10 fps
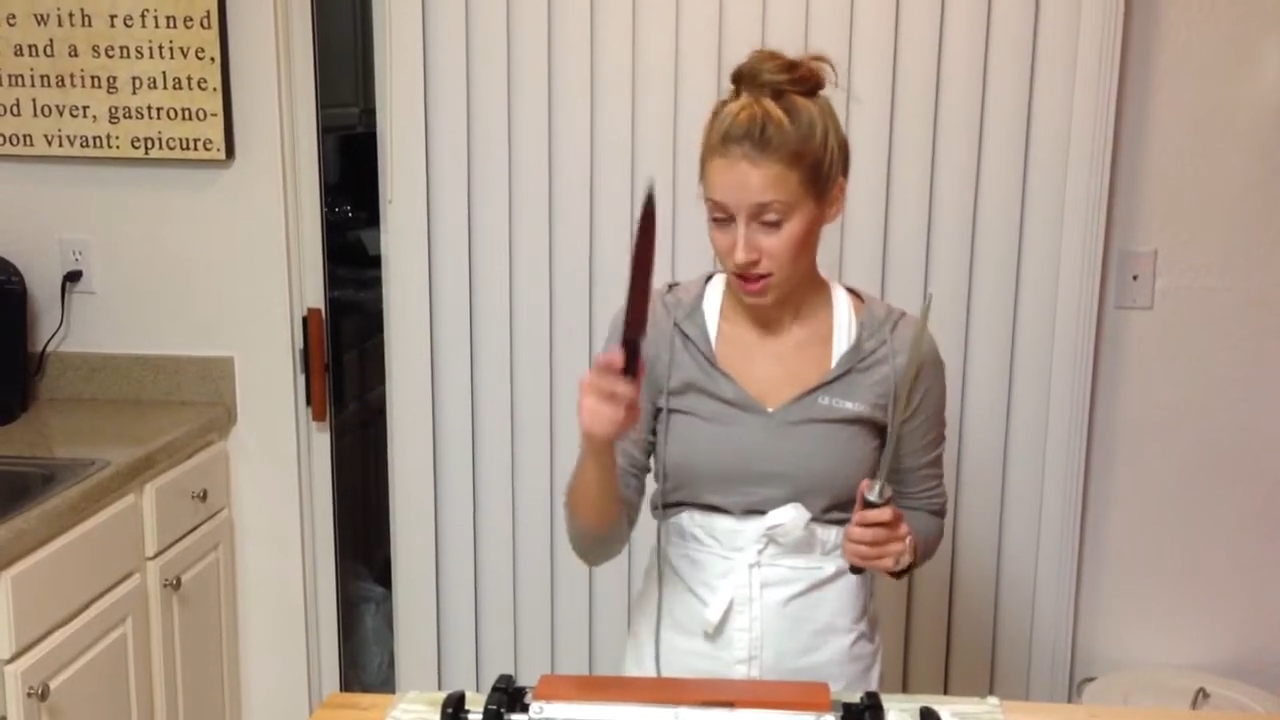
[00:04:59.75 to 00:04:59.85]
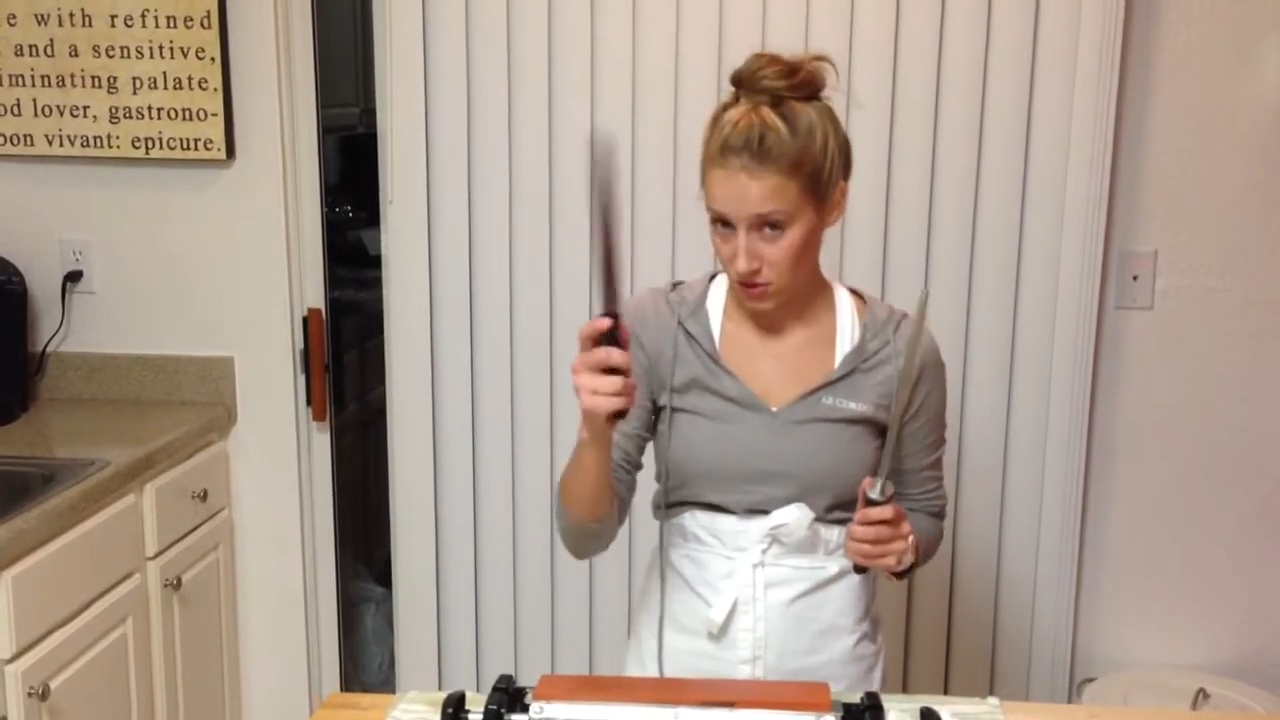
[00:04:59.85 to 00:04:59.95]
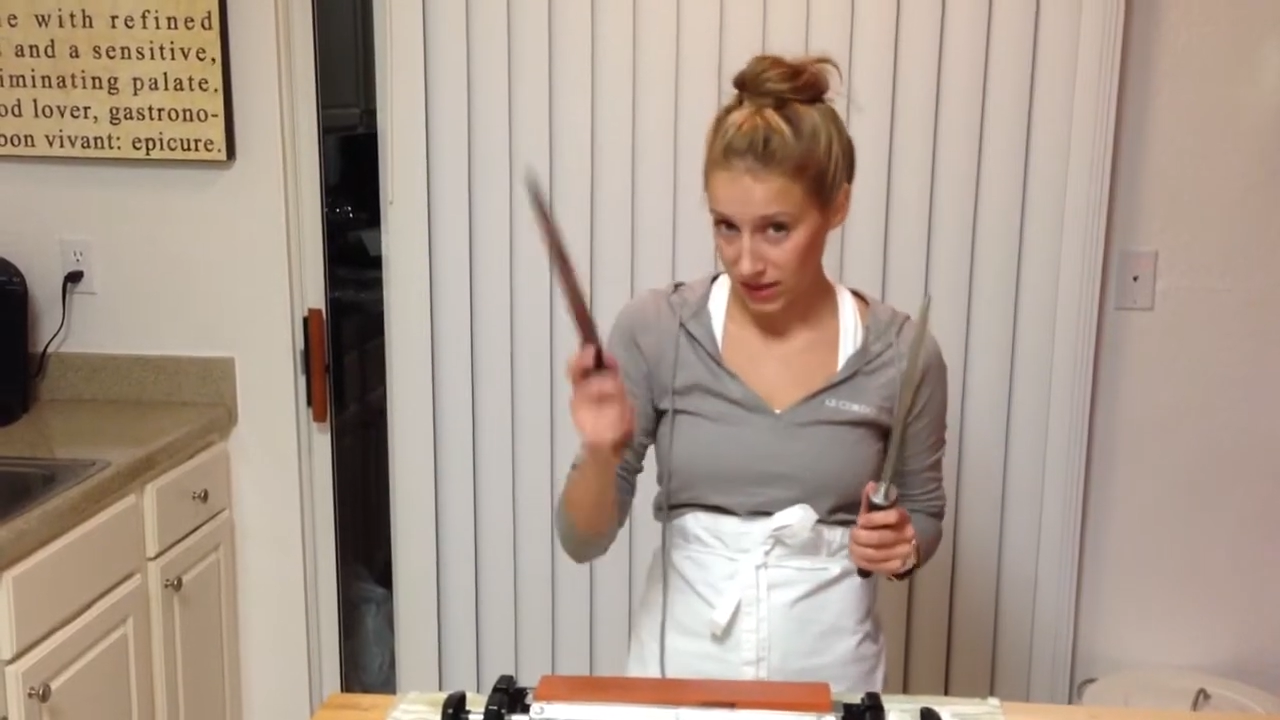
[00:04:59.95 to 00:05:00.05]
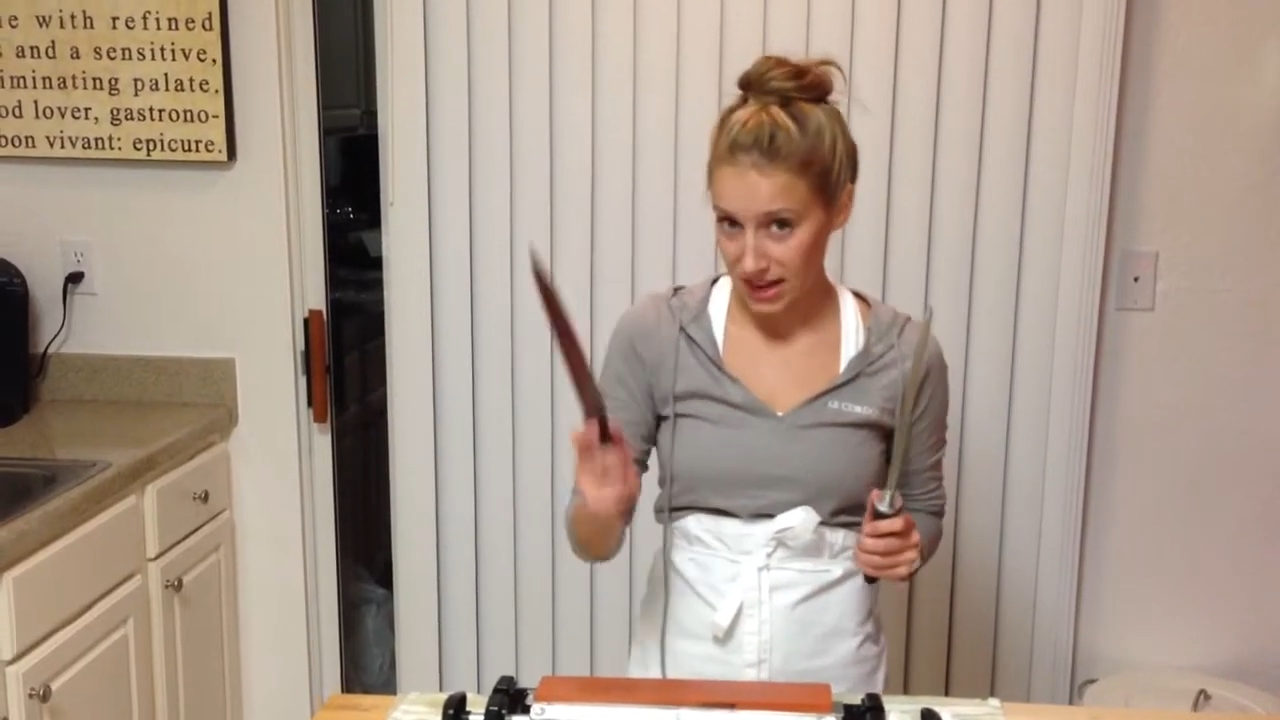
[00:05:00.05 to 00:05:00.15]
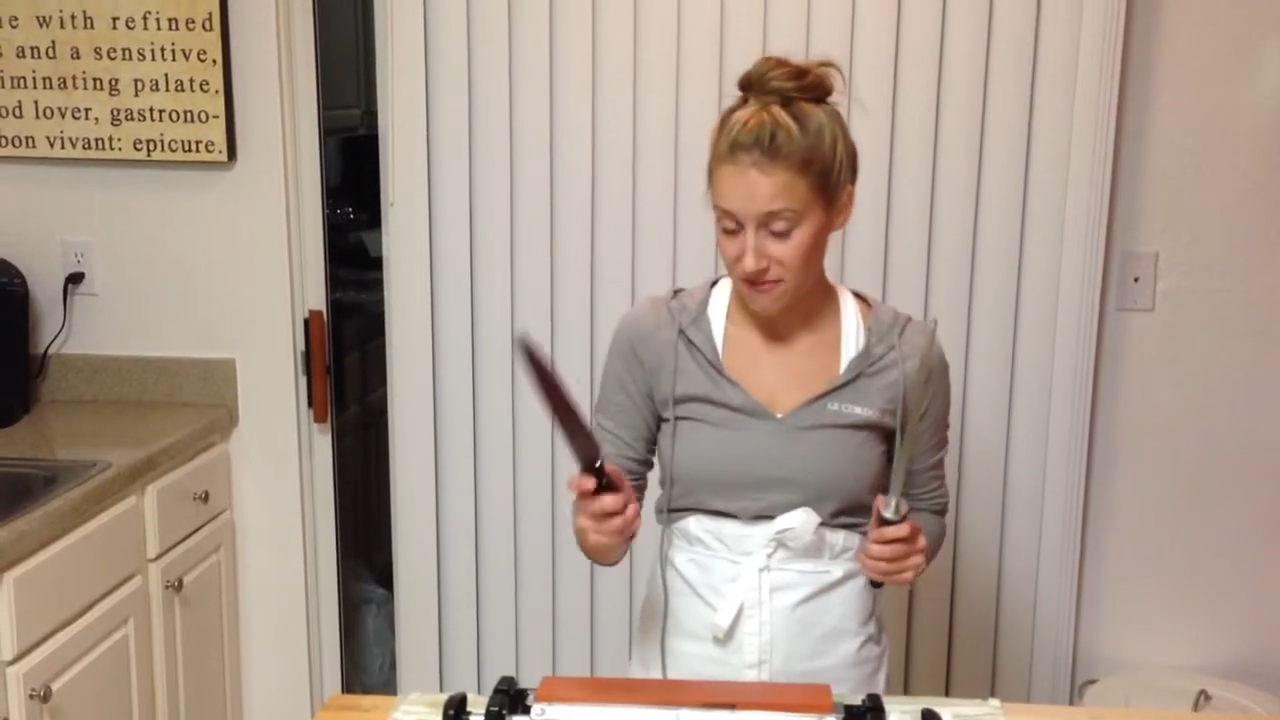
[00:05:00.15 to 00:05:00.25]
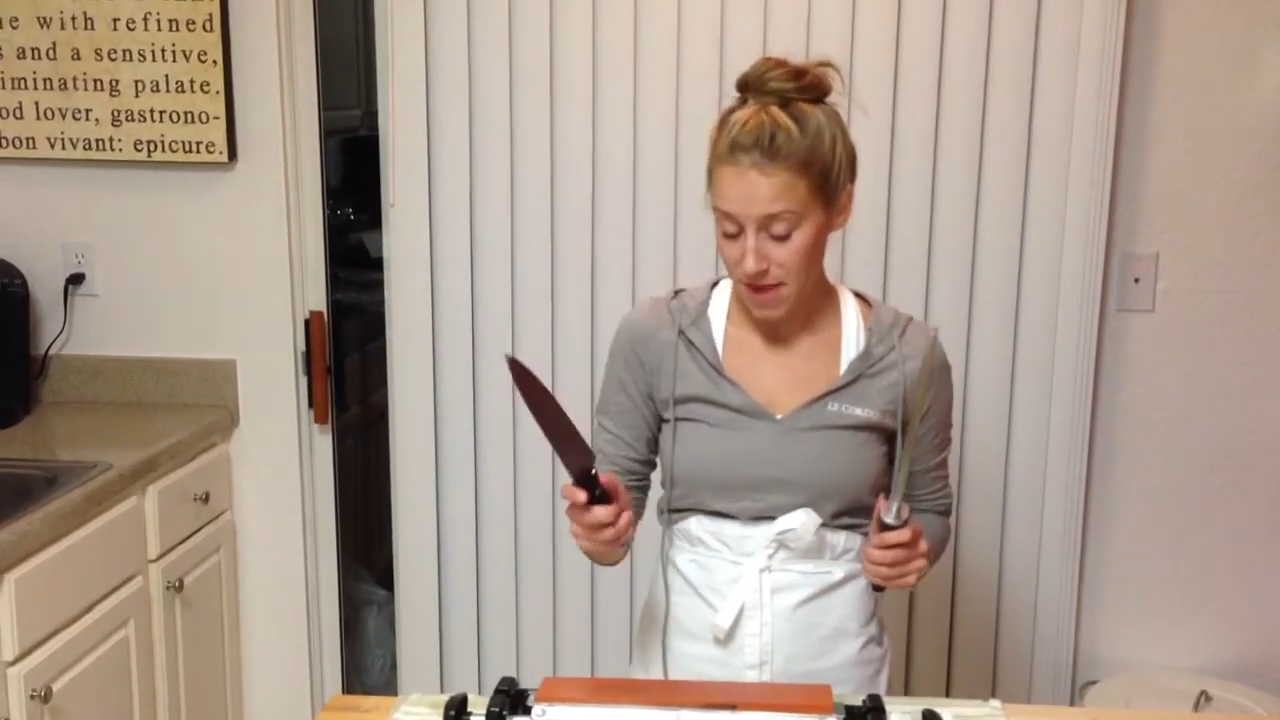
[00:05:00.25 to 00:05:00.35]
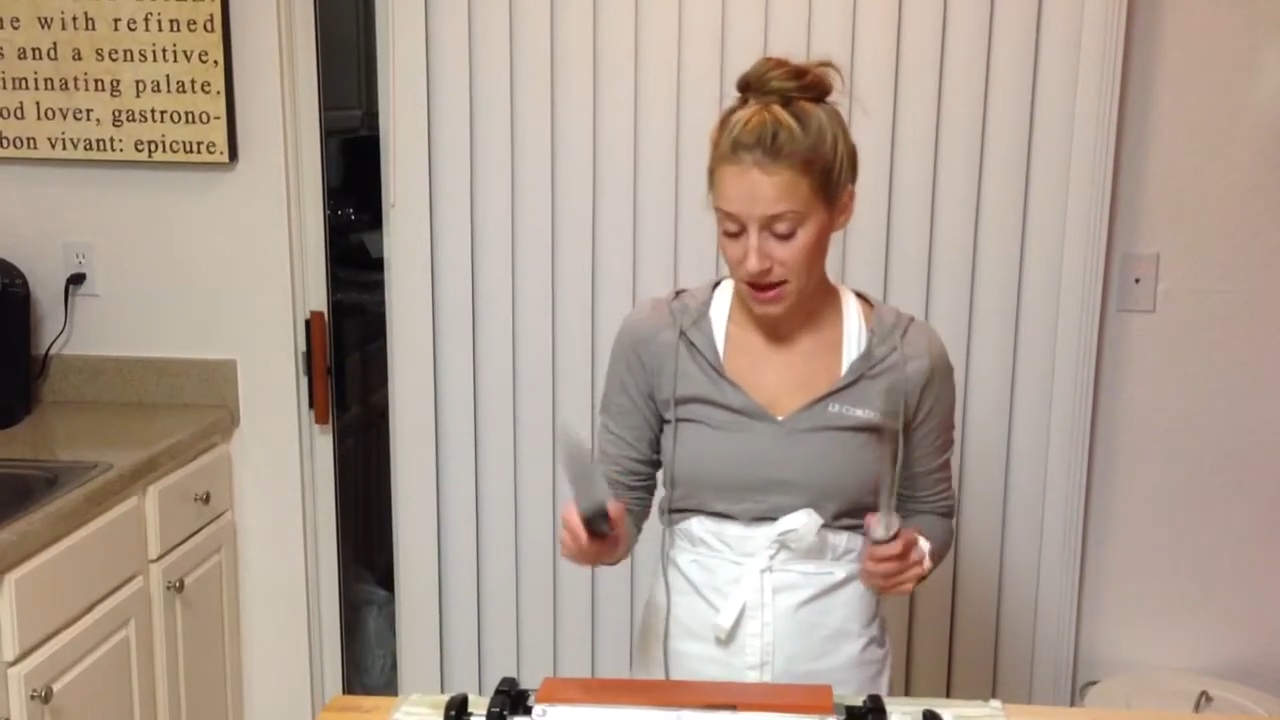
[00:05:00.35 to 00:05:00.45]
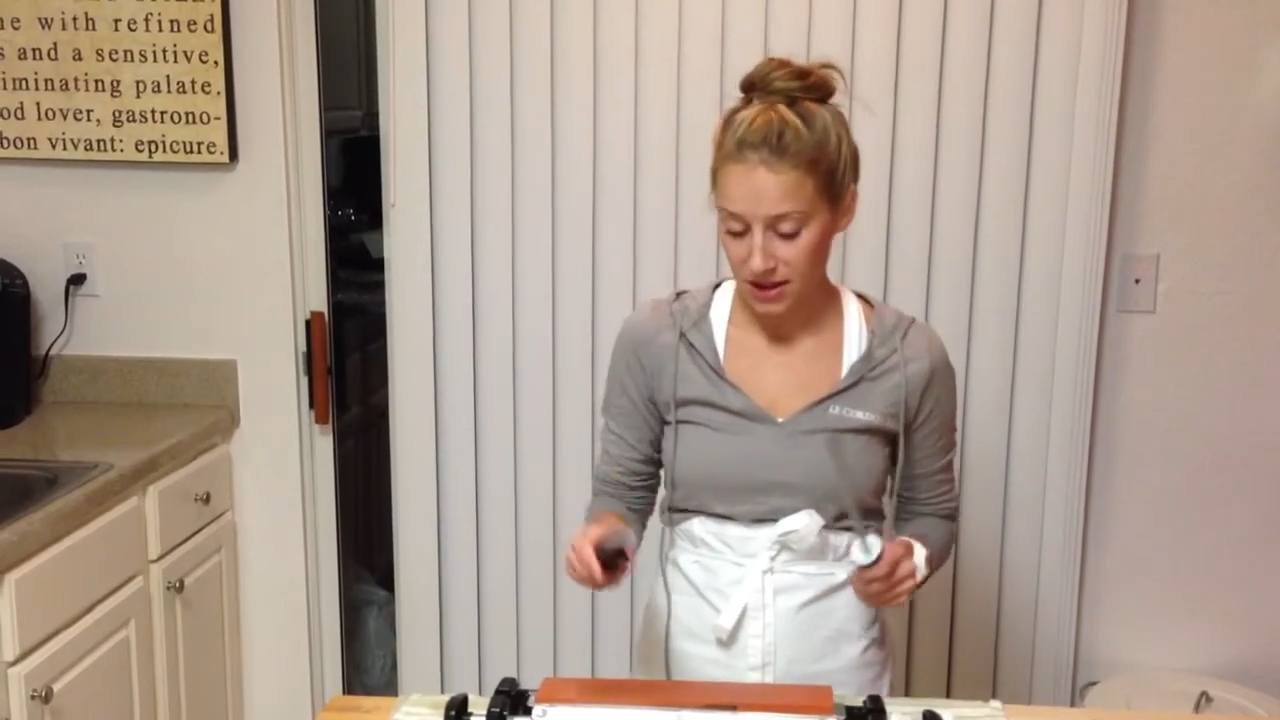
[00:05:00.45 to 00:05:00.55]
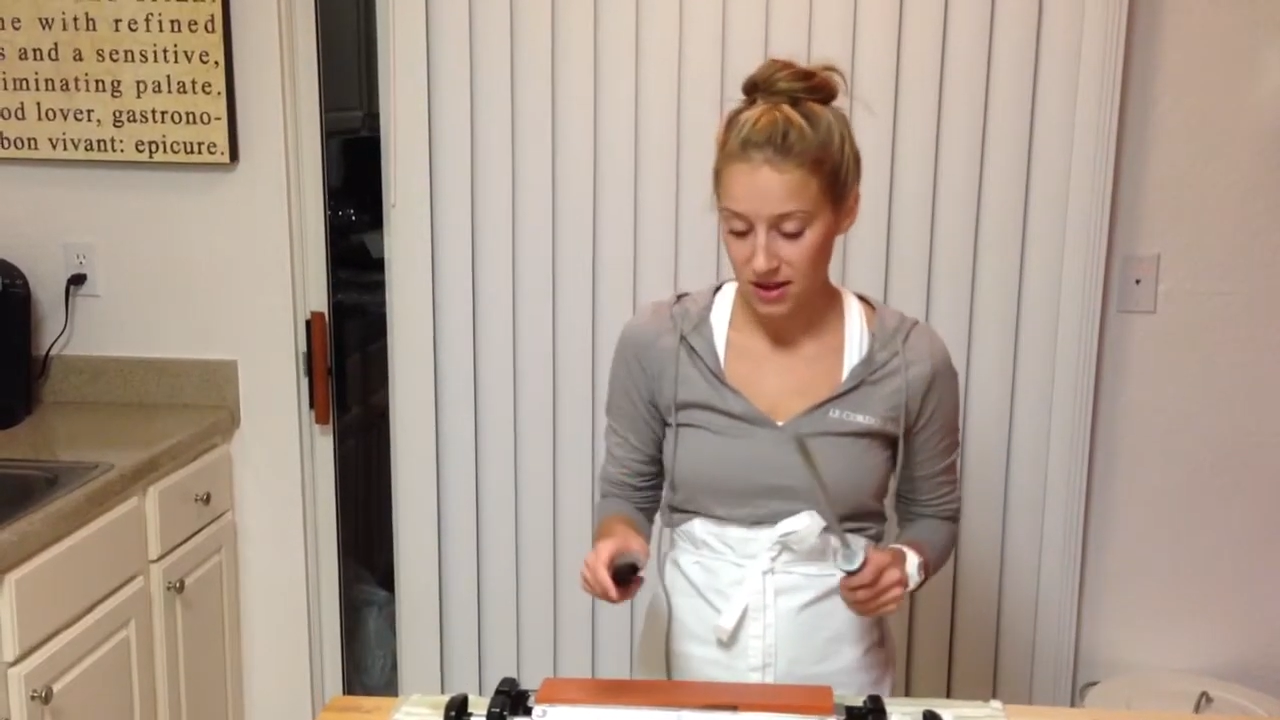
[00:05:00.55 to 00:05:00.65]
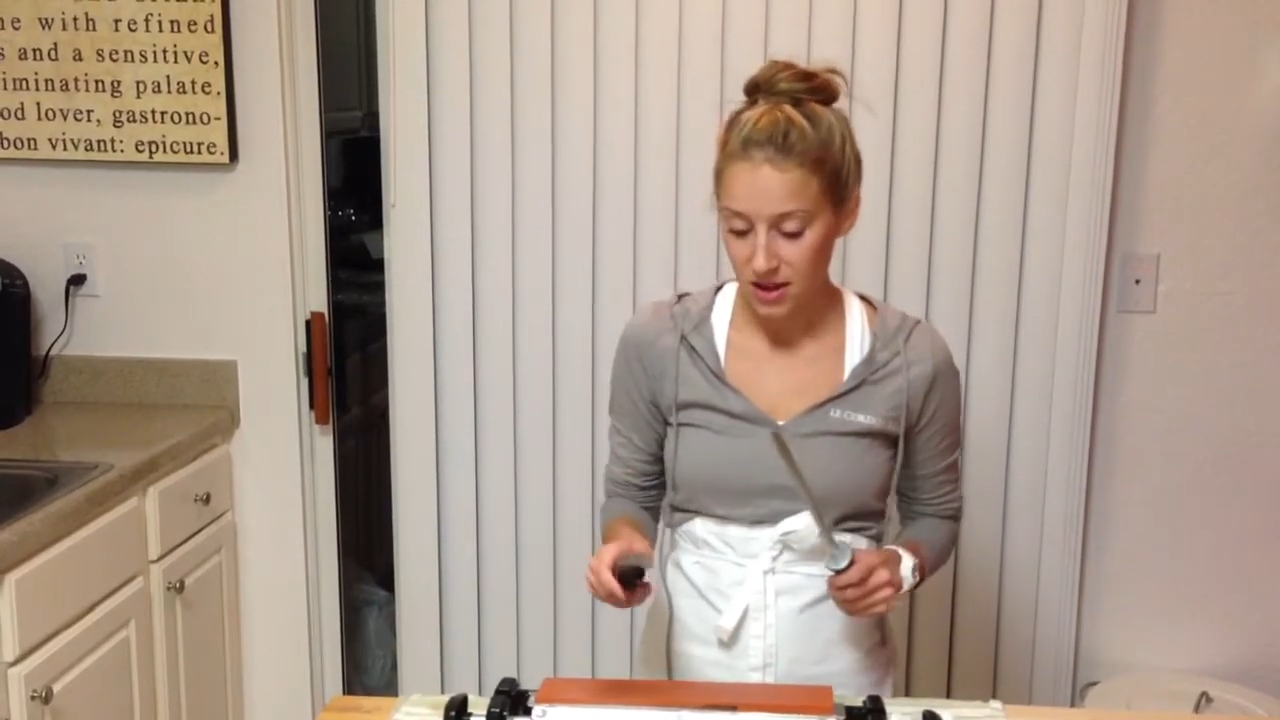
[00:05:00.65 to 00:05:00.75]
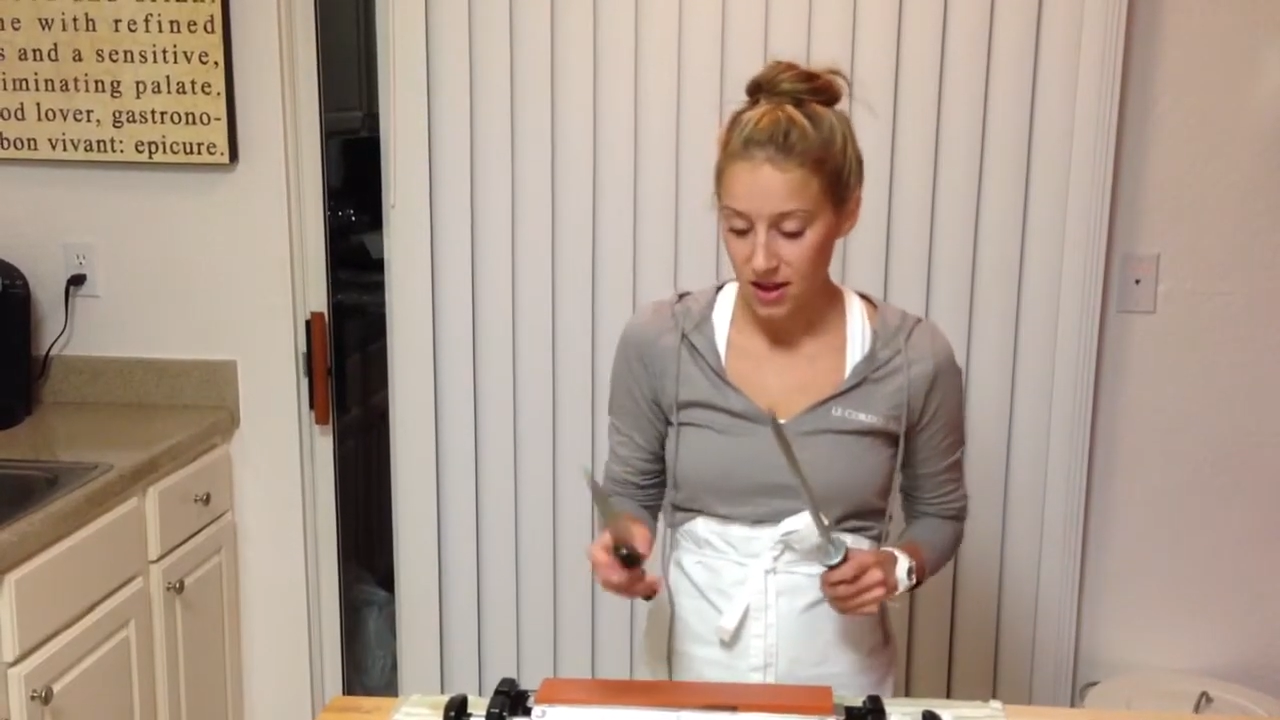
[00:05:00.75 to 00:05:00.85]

a knife magnet,